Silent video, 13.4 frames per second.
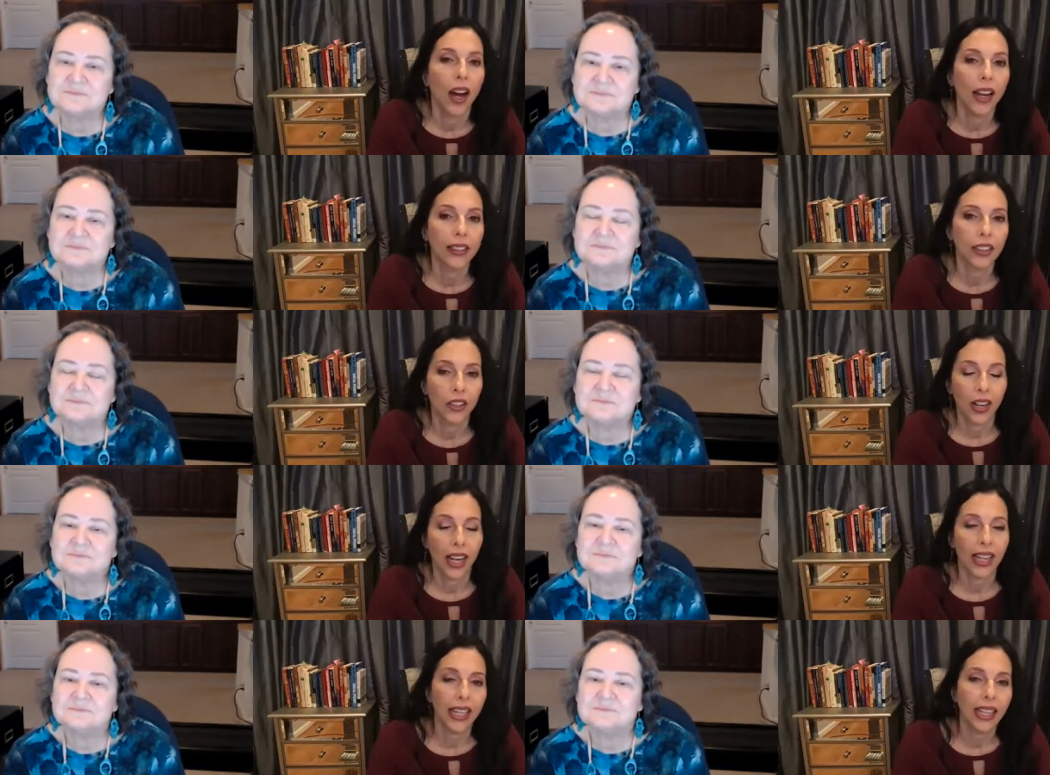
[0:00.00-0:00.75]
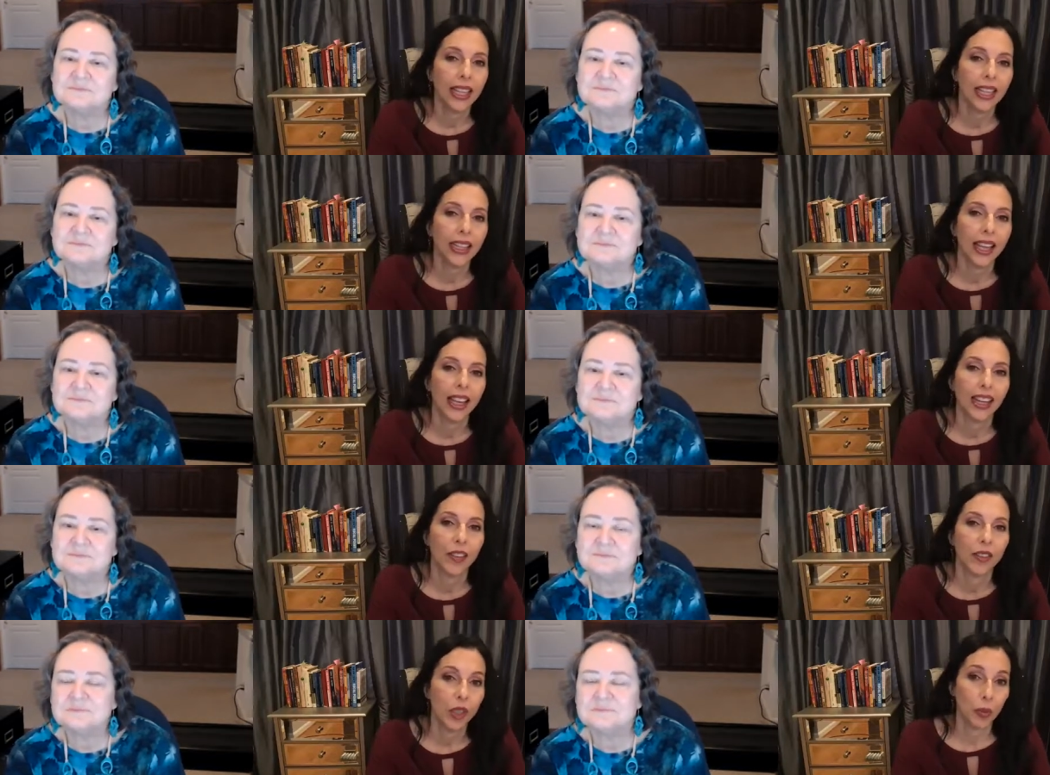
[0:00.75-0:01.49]
Speaker 1: Is there anything
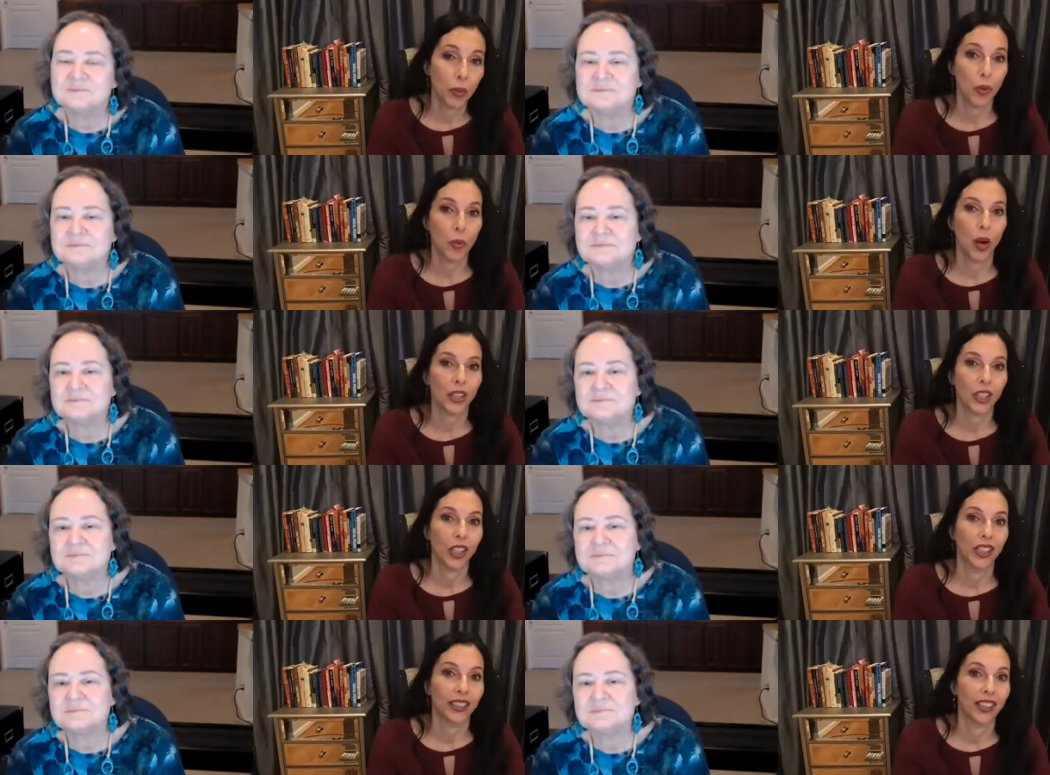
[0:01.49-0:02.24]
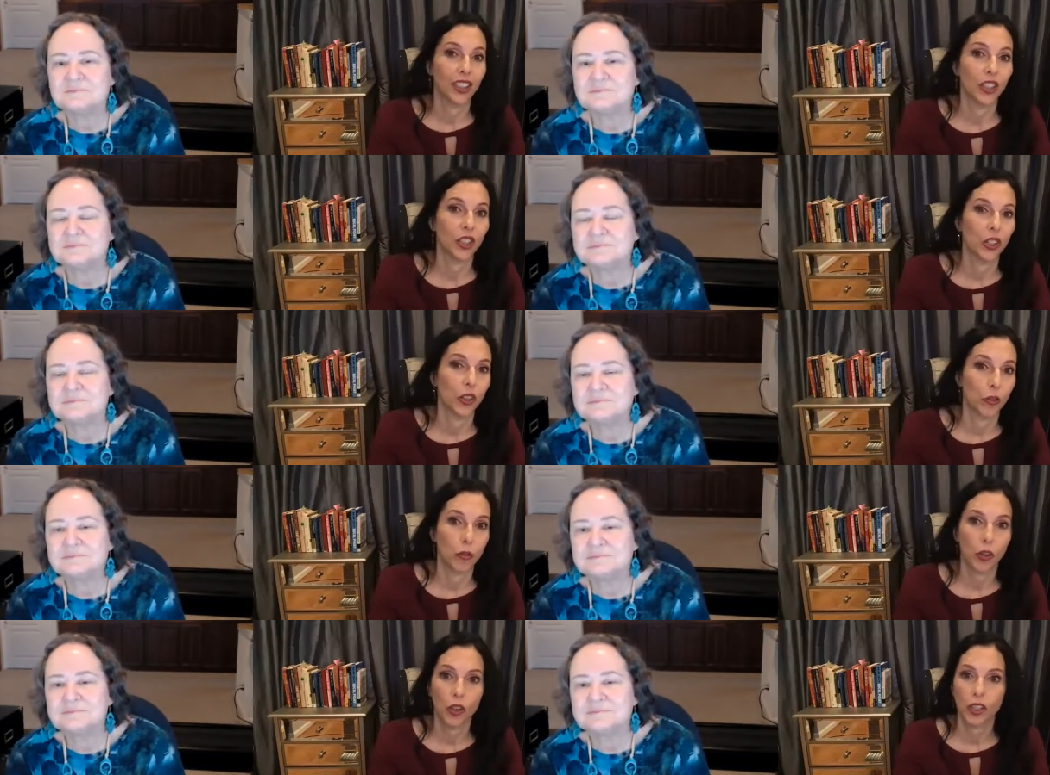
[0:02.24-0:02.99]
that if someone's watching this, this is
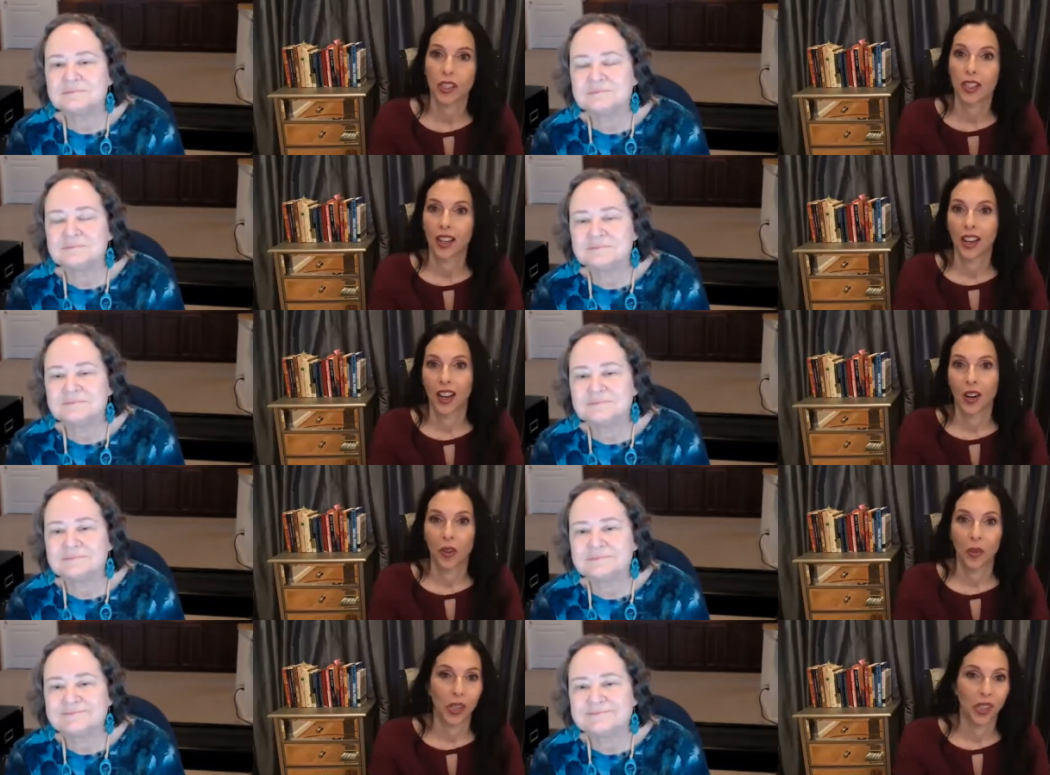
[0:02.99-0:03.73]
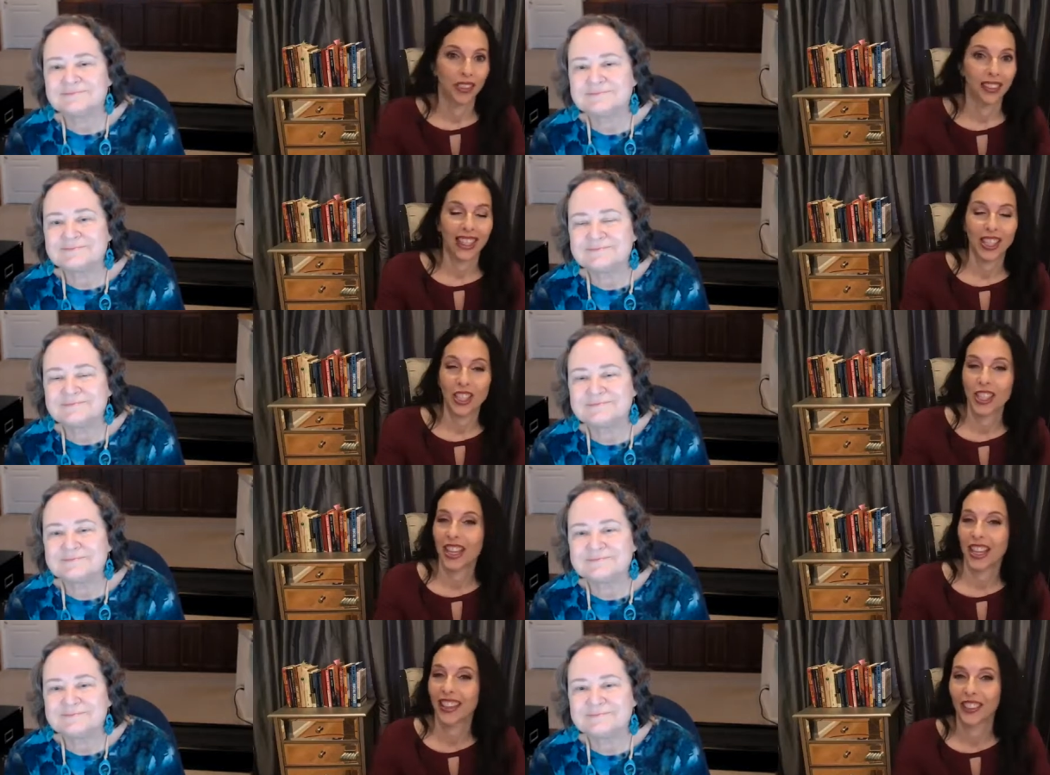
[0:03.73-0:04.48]
their first
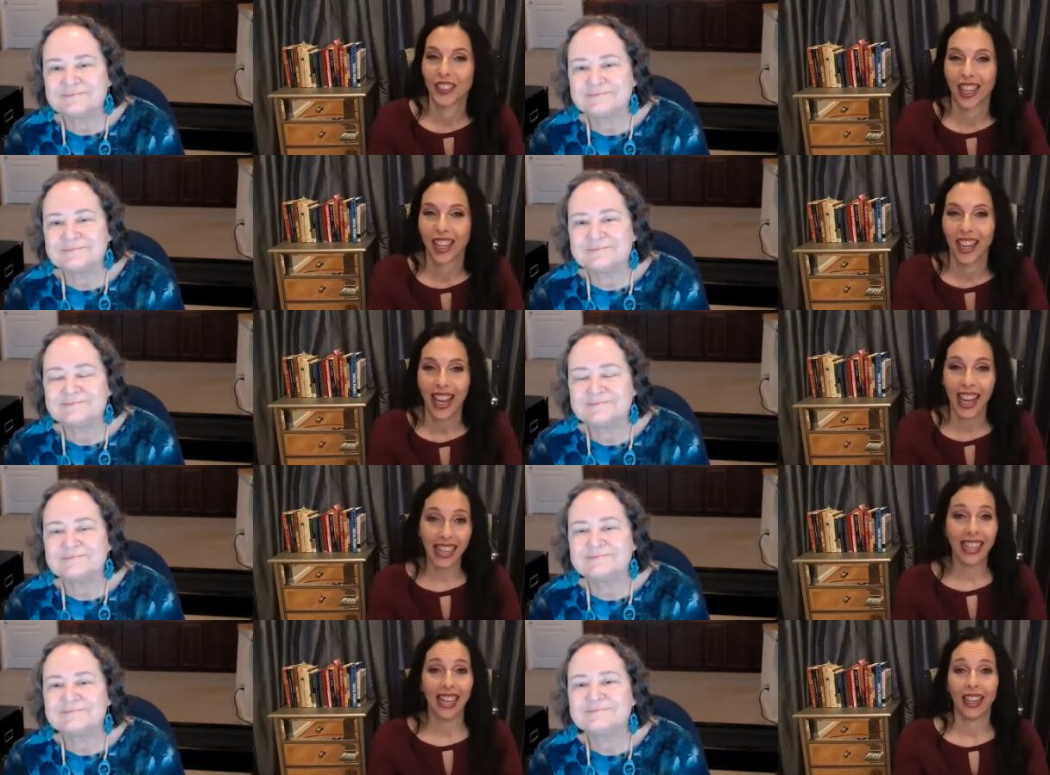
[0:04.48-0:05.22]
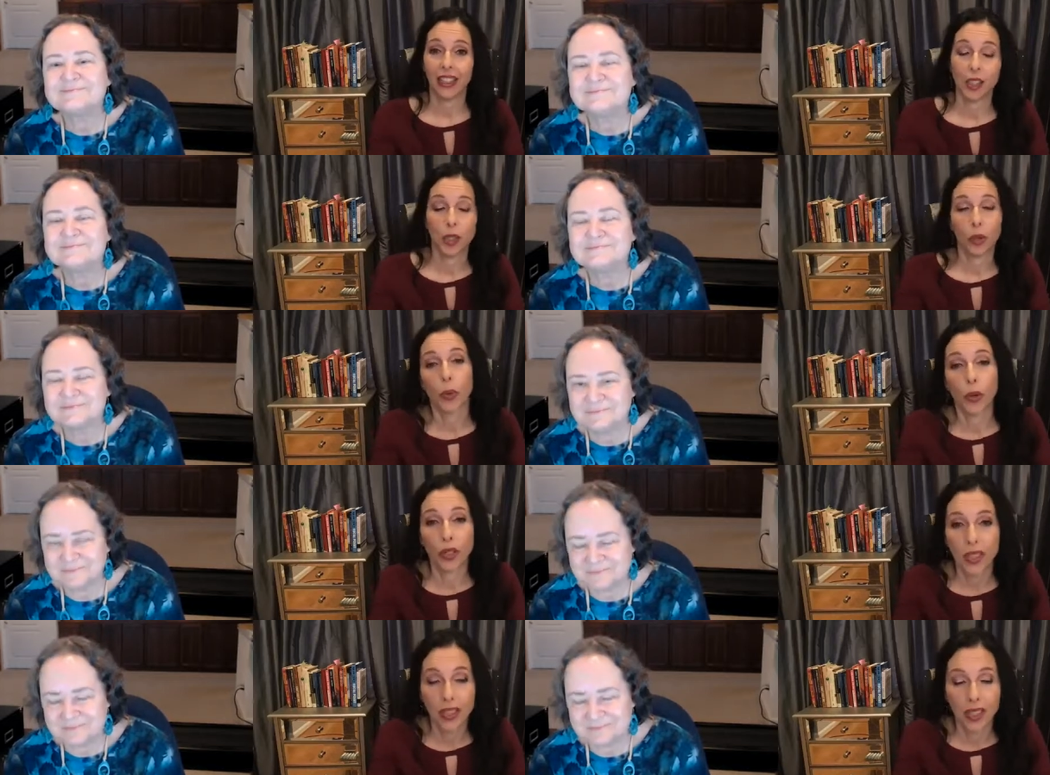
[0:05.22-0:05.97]
realization that there's any kind of
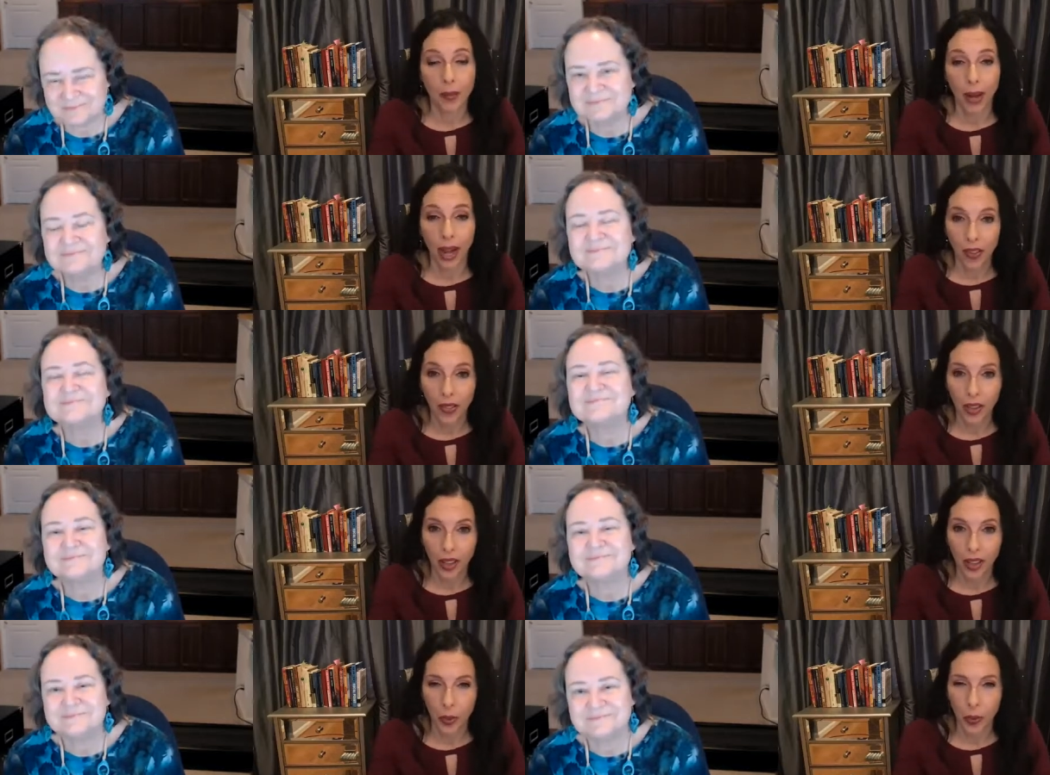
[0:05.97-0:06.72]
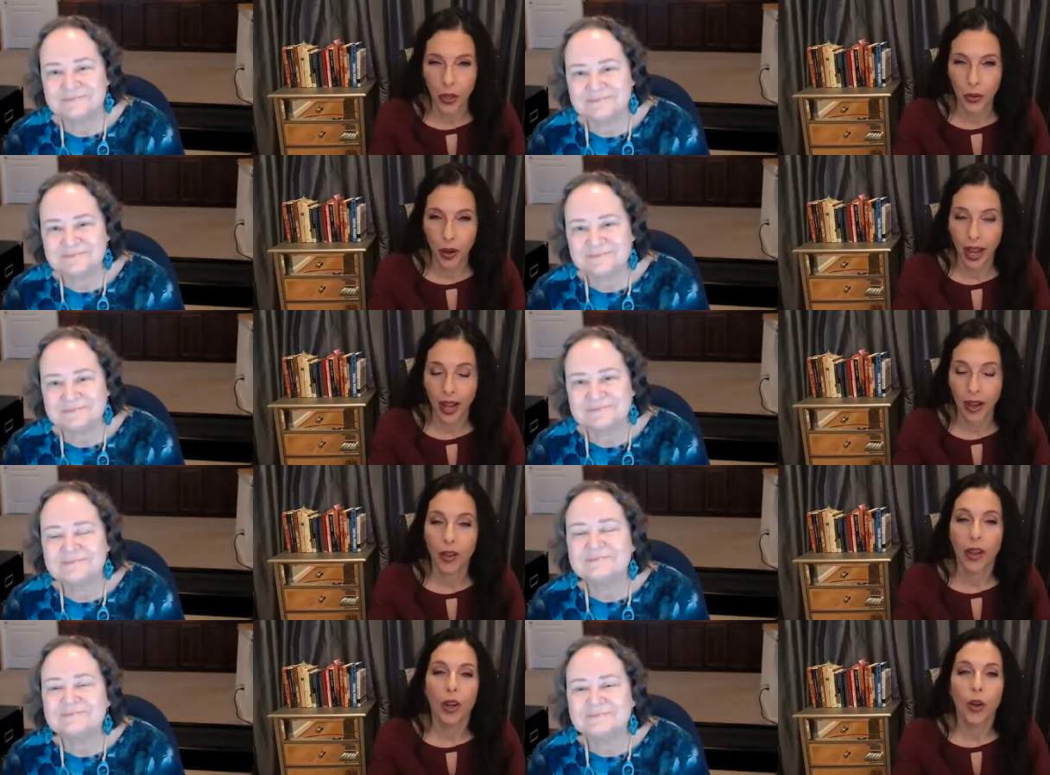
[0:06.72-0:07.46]
support system out there like what you
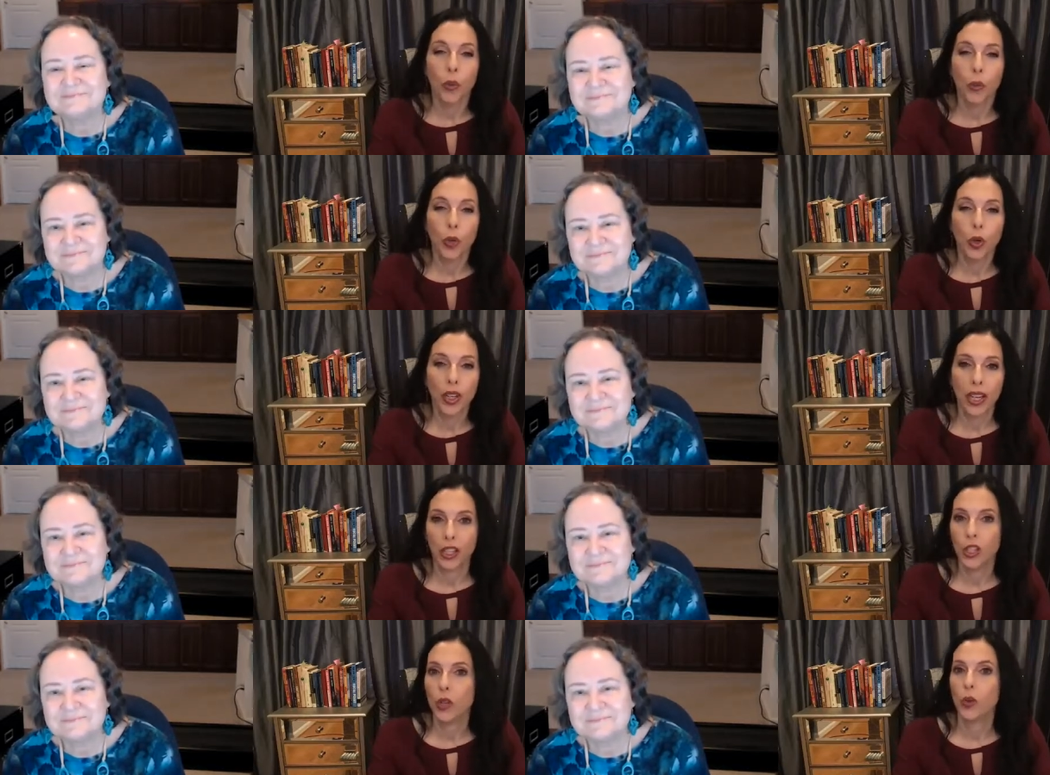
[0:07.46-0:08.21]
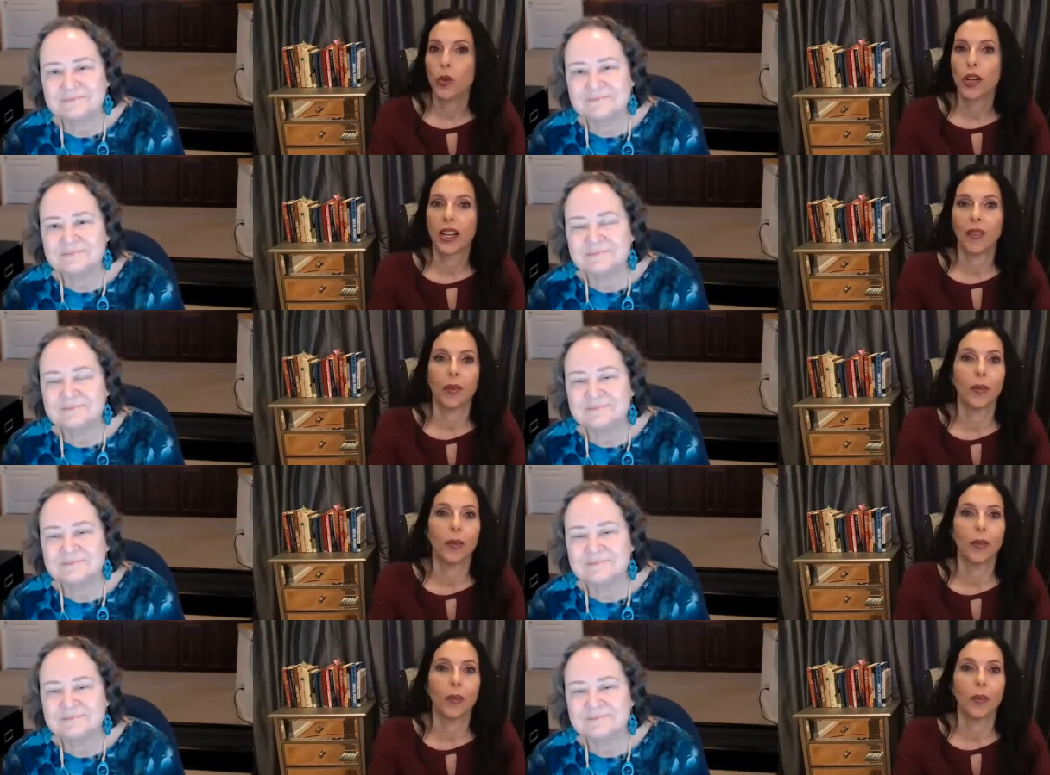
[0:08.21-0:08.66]
have, can you give